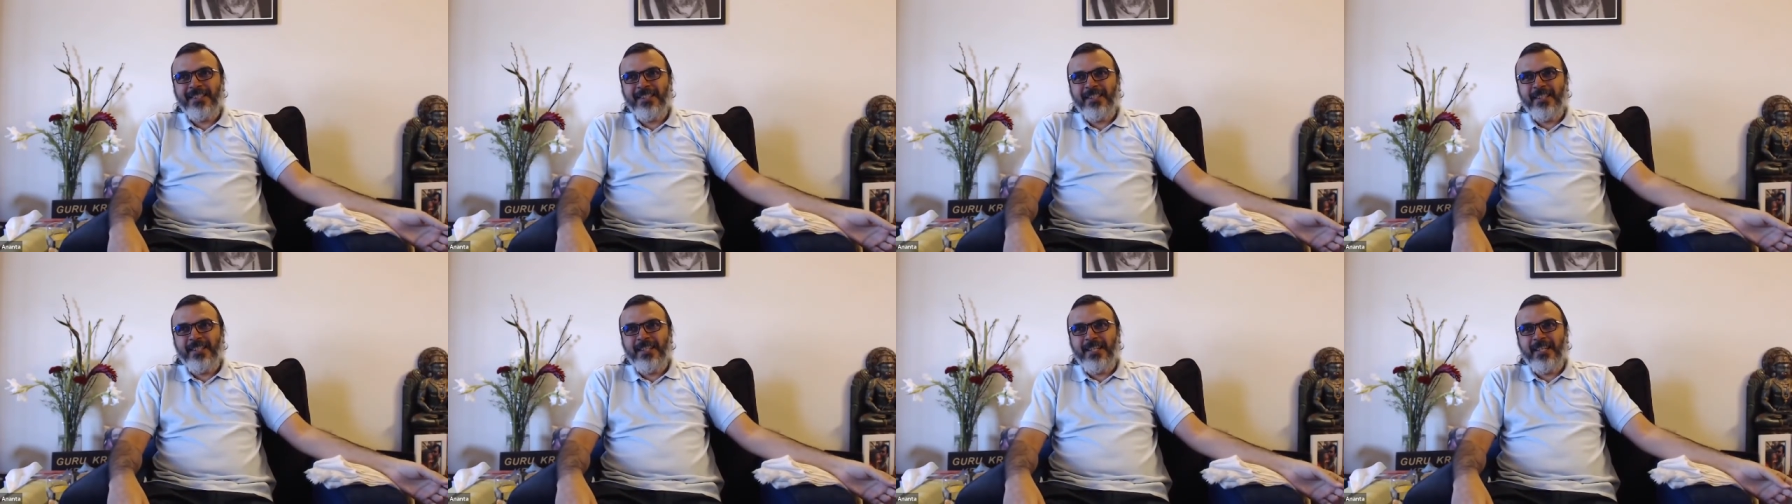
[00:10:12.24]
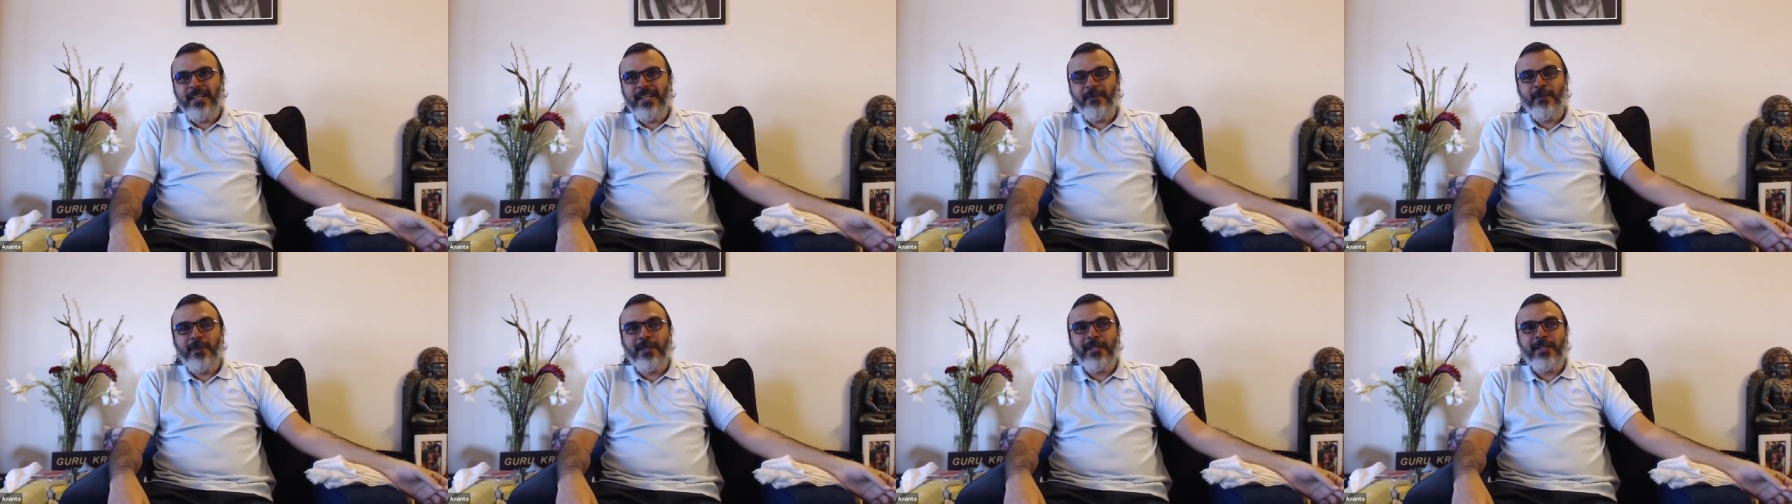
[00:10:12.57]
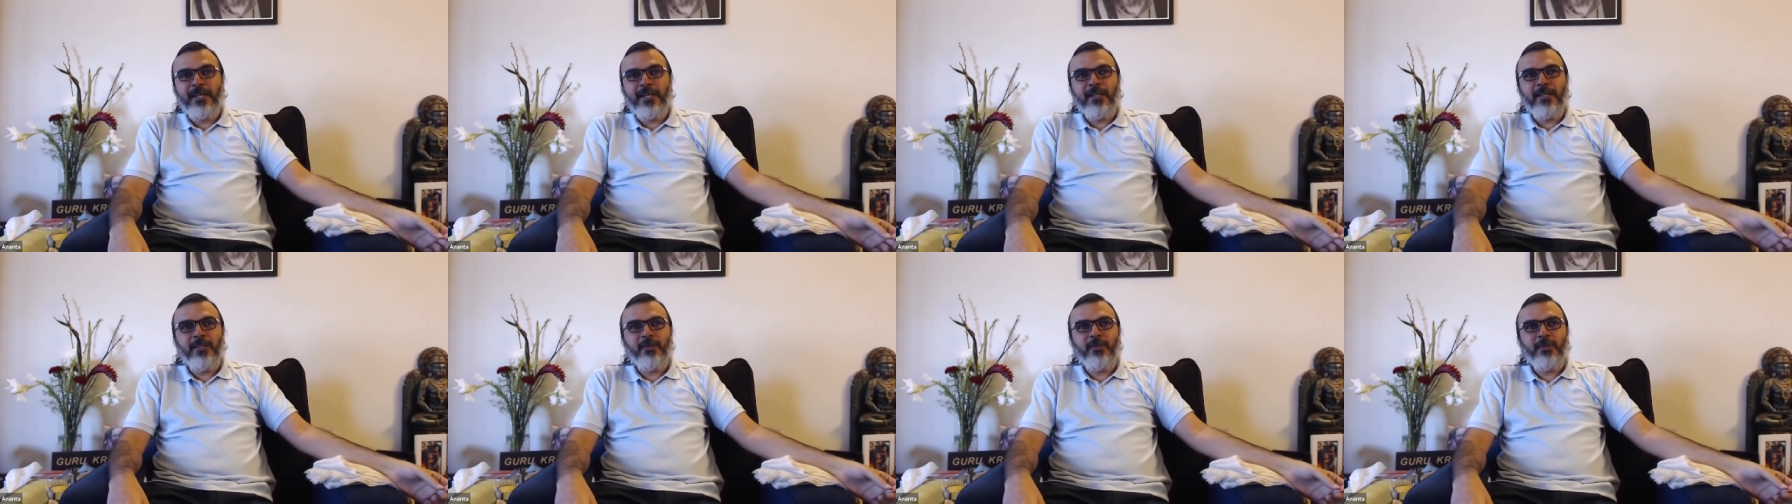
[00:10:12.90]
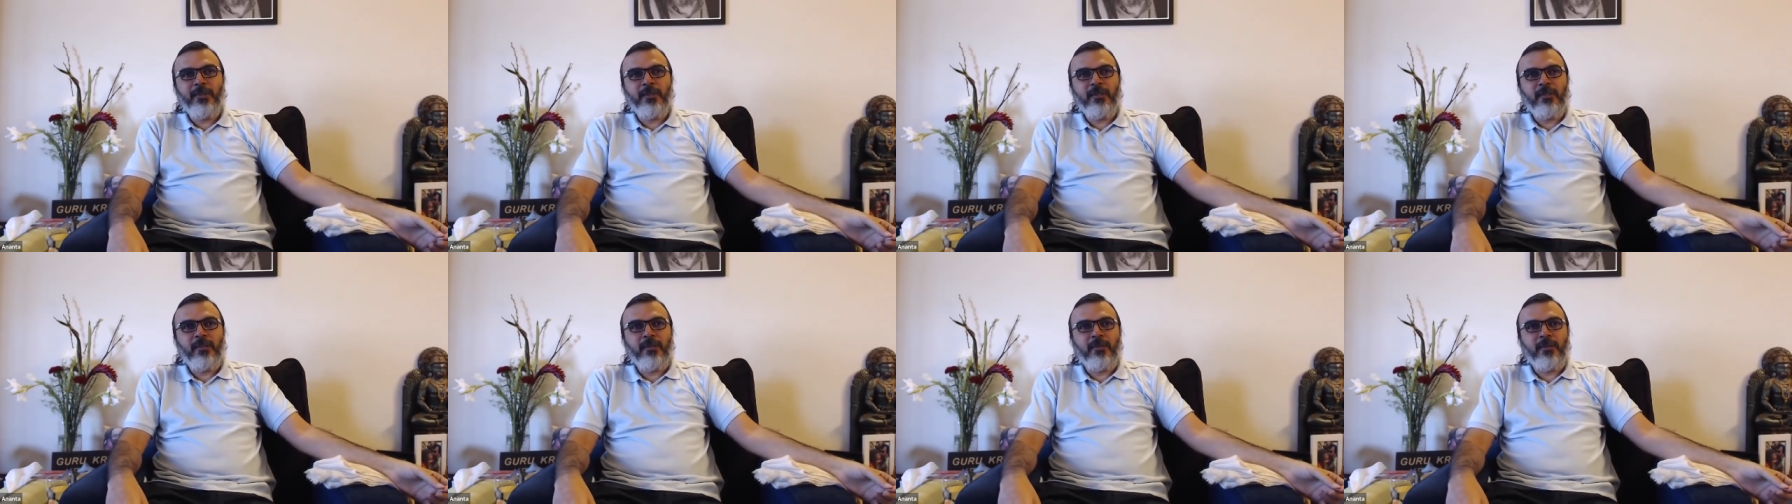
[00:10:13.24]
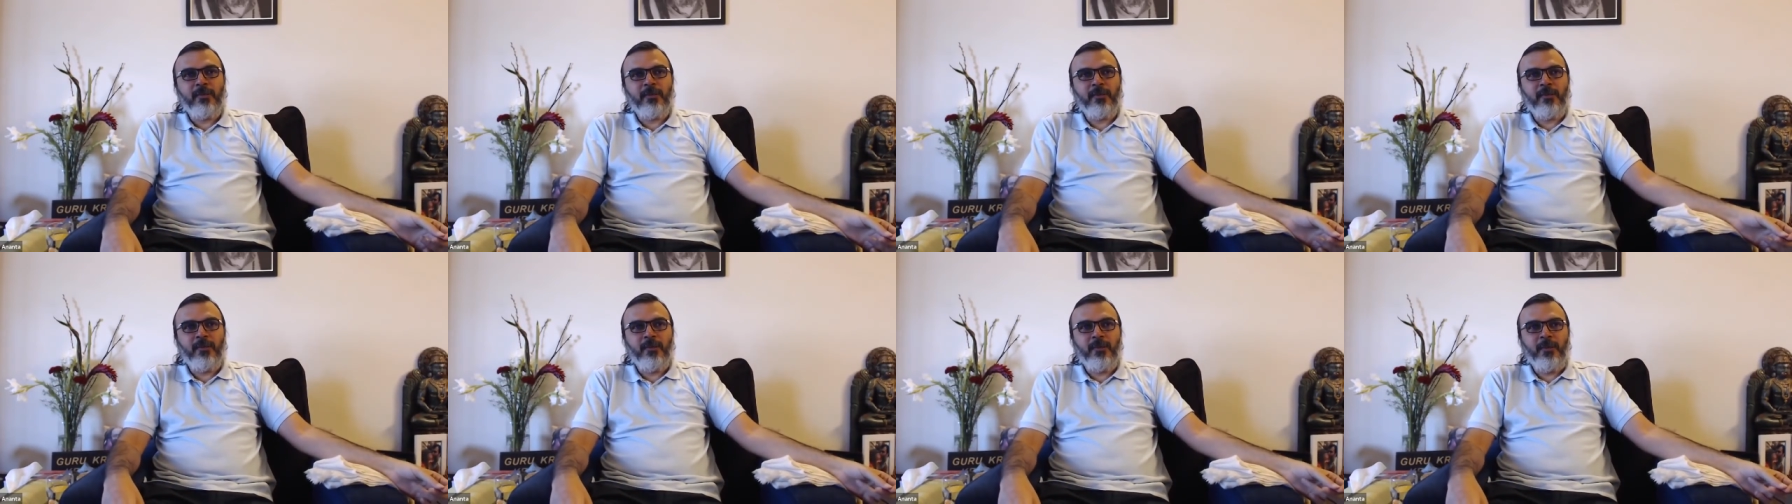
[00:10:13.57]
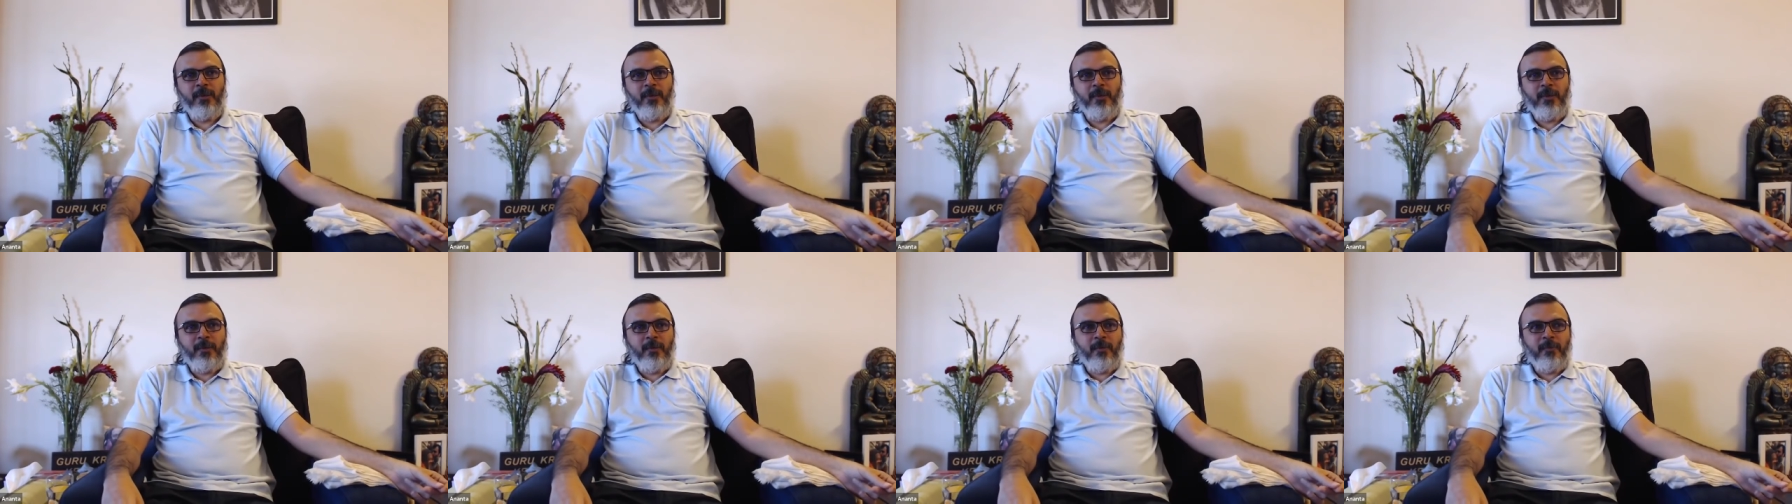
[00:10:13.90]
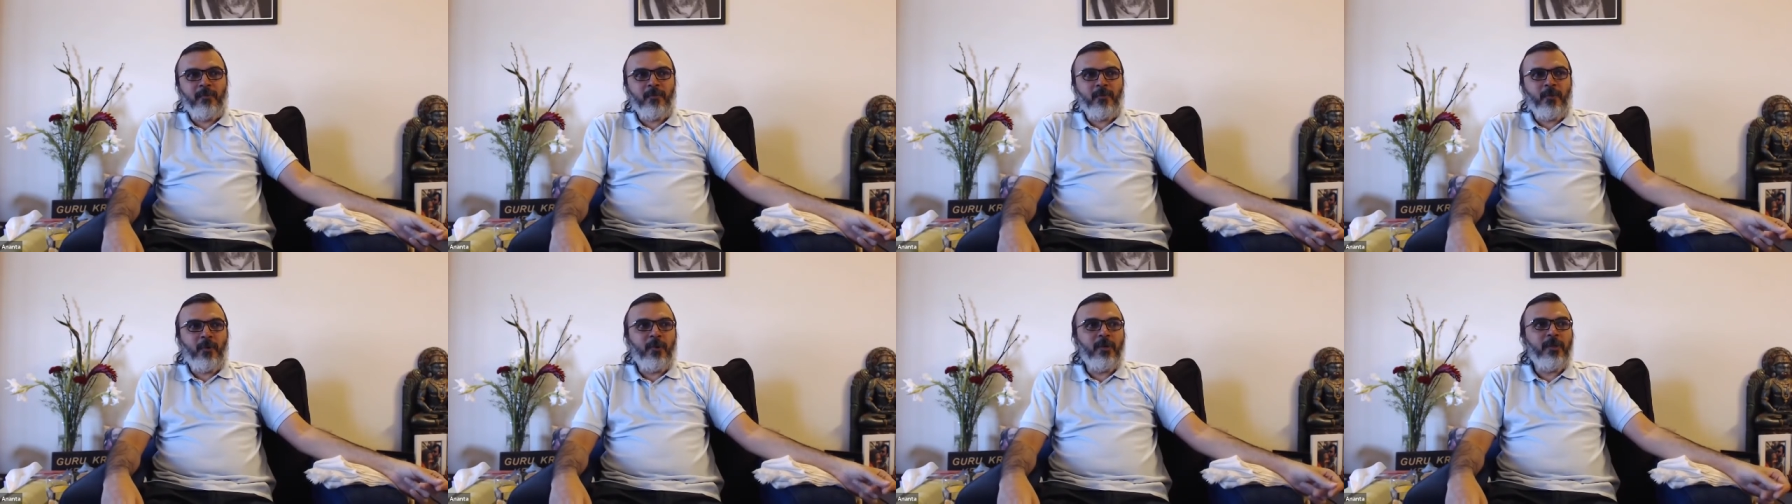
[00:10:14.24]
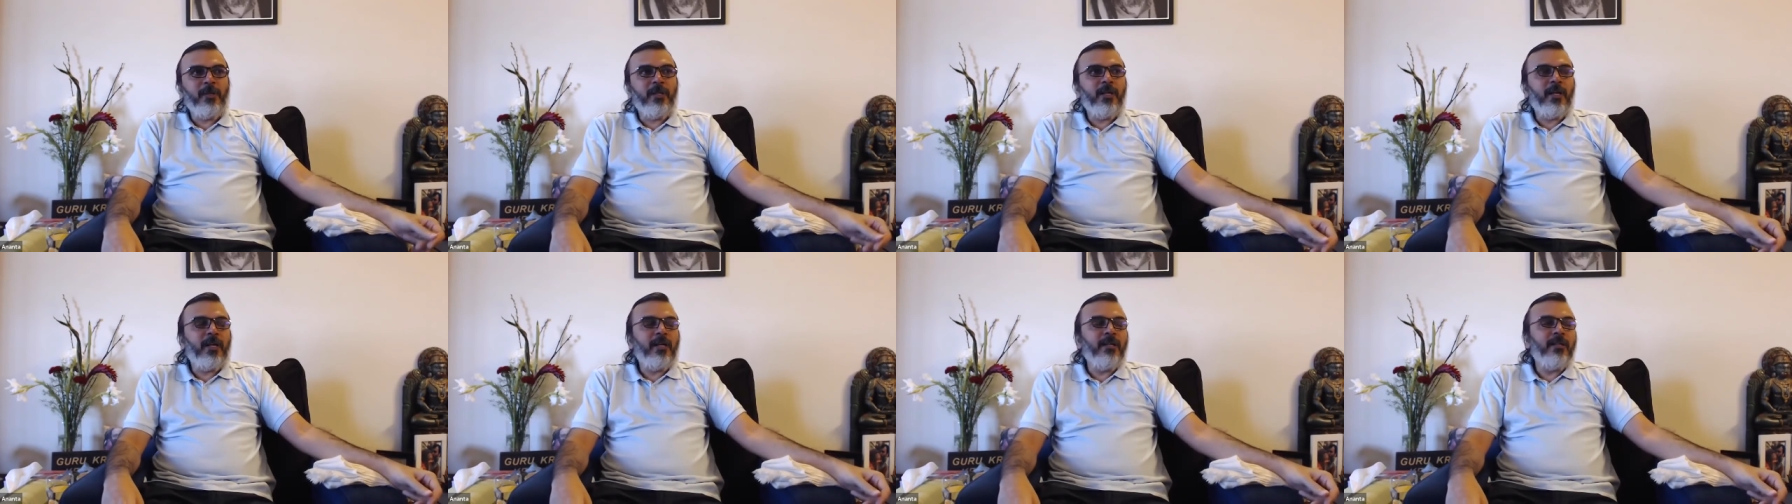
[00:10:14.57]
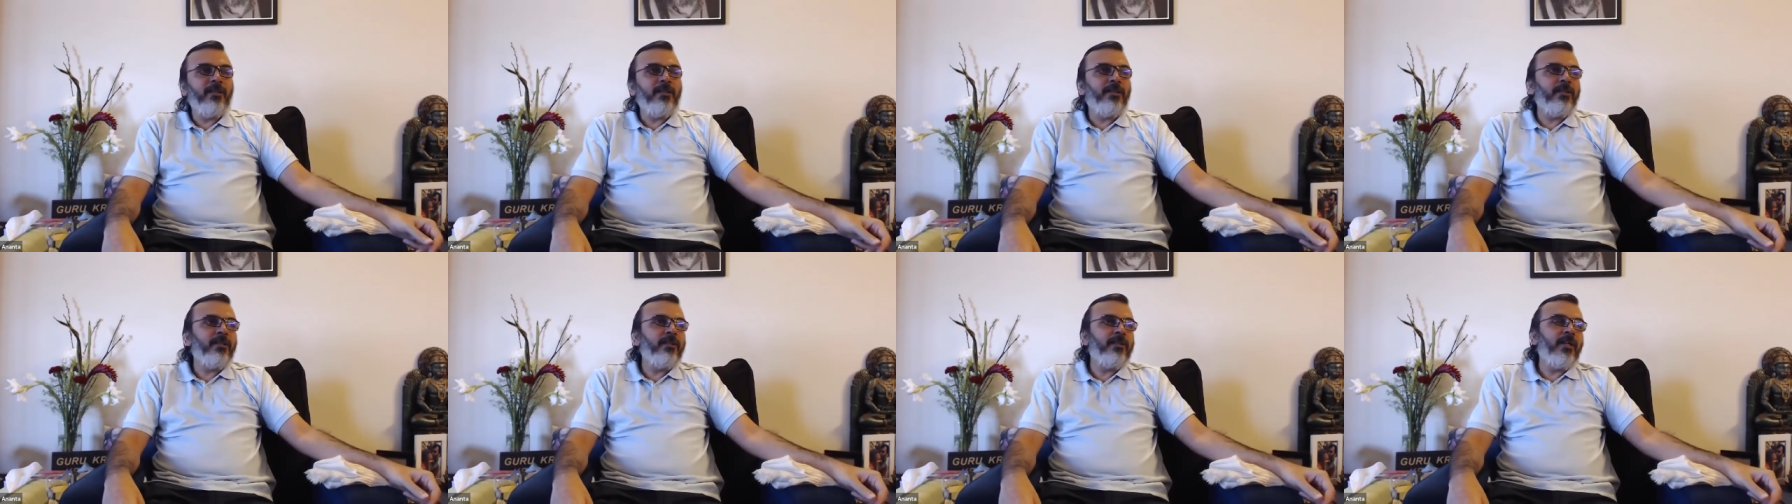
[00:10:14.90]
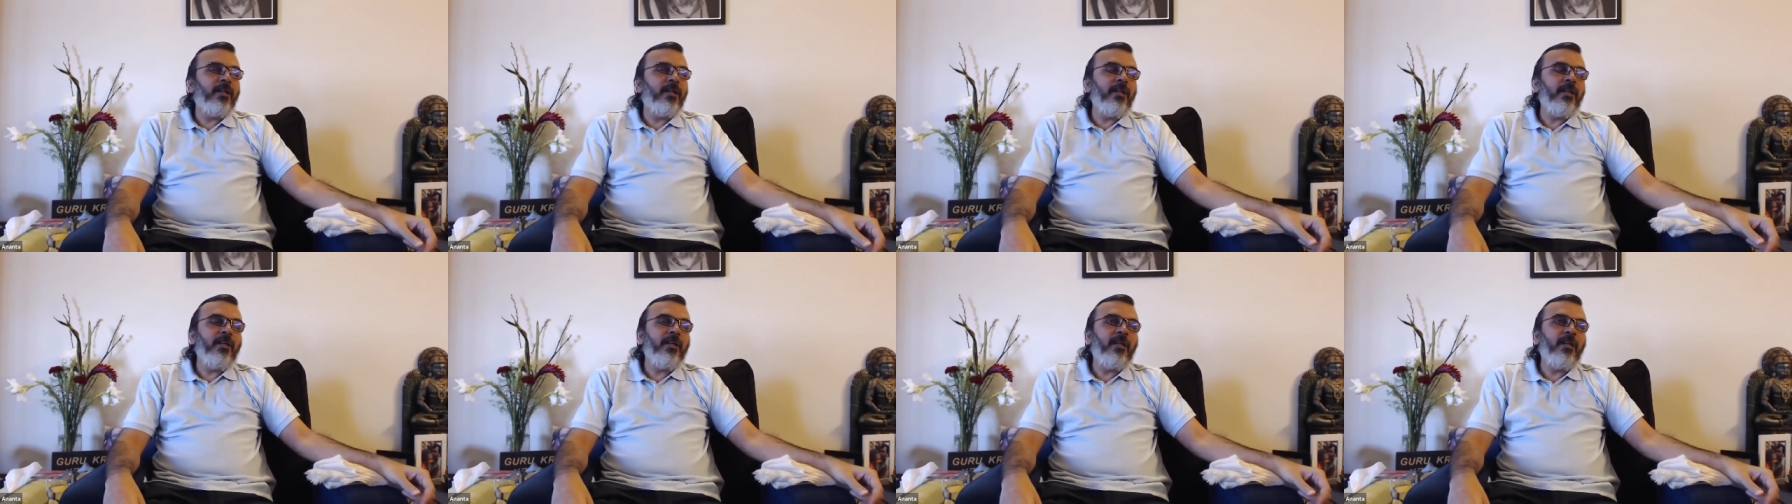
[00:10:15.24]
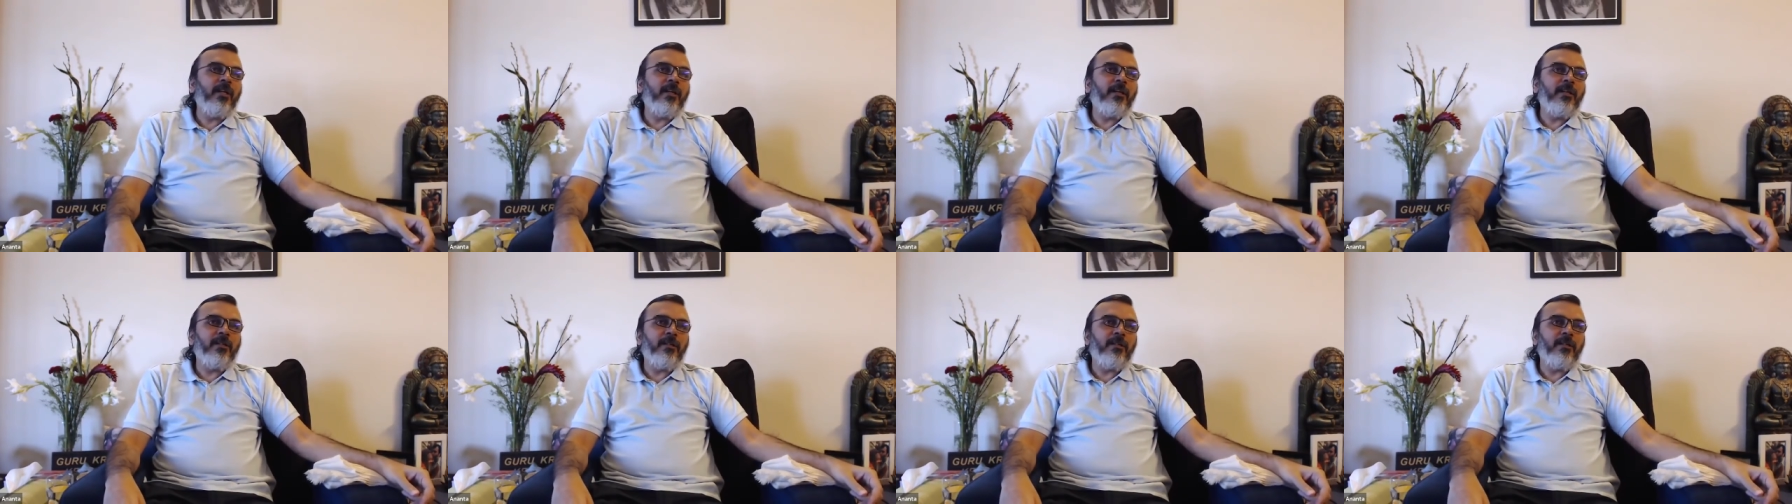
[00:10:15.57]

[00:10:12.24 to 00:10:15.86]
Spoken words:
In one condition, all the conditions are inherent.